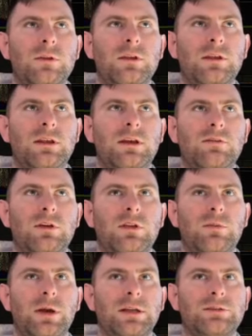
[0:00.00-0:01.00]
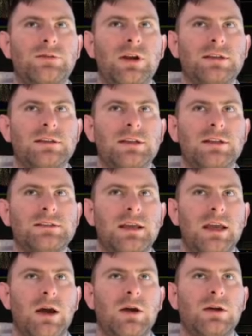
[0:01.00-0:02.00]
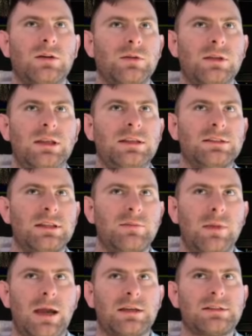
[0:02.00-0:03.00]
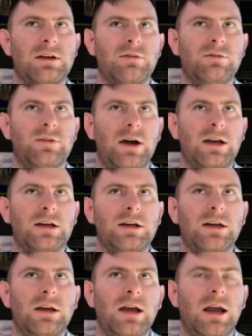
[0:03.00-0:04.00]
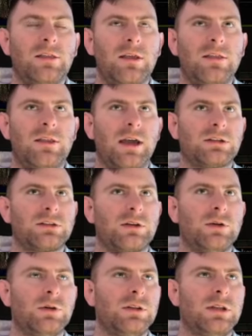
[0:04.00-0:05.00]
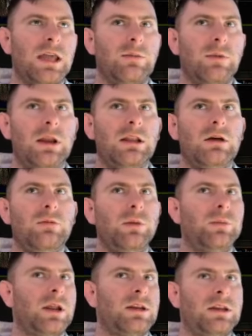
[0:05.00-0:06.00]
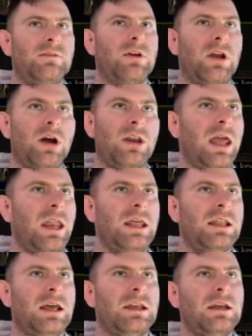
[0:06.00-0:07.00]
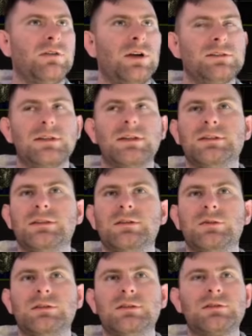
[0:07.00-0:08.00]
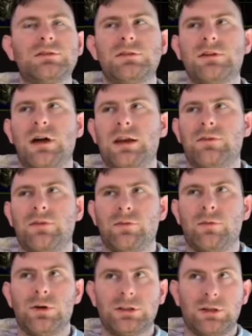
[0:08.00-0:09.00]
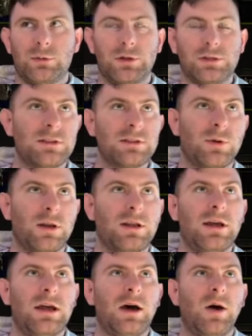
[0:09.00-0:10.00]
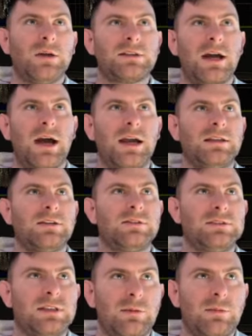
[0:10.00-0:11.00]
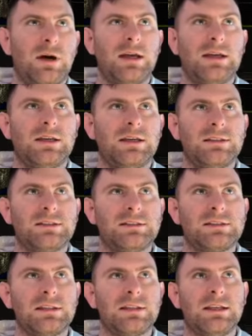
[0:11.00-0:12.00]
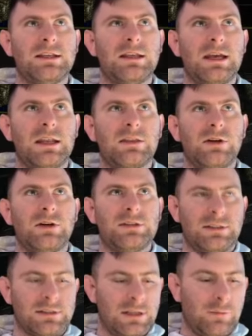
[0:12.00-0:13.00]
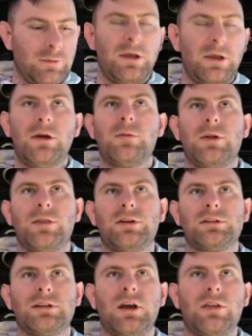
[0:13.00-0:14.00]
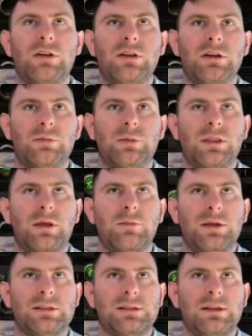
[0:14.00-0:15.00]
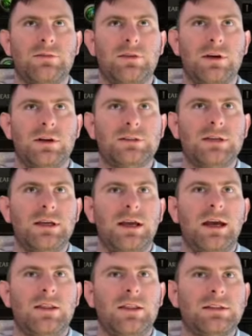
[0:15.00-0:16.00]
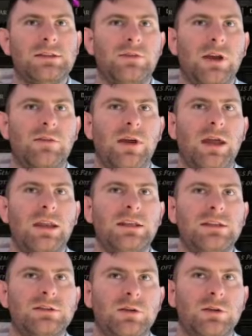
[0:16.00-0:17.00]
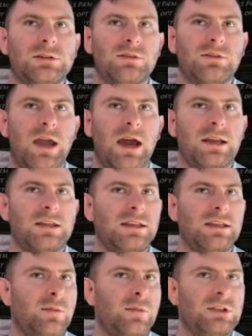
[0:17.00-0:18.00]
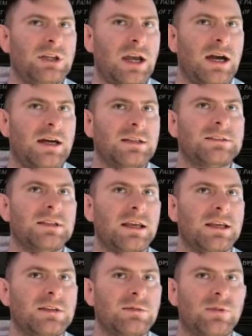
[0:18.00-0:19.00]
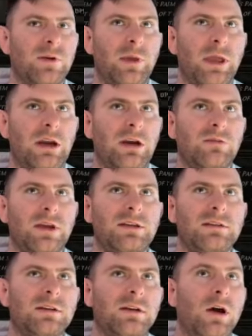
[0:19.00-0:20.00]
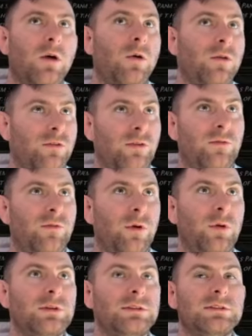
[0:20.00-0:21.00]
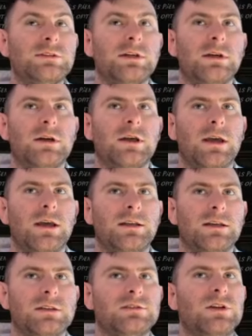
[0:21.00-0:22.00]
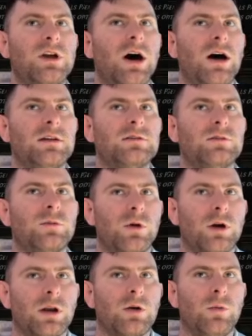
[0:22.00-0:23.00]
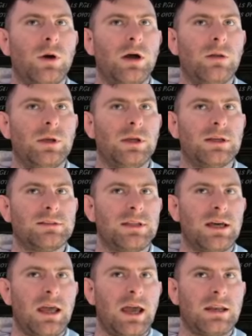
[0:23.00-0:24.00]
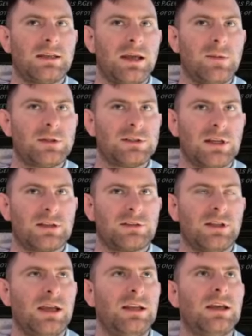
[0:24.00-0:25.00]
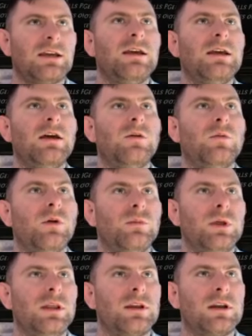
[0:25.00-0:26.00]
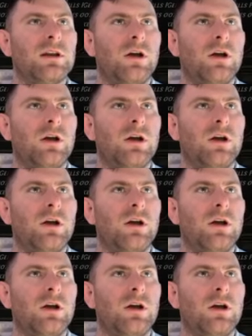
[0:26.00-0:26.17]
give you the best resonance. Like I easily maxed out fire, and then the extra cold came in a little bit, but I never got any lightning resonance, and it was kind of unfortunate. Whereas this one, I was kind of semi-consistently getting the resonance up. But there's another little bit that makes it difficult, and that's if you have any source of added damage as, like from Innervate or from Volt, it does not work well because that added damage as extra lightning will mean that it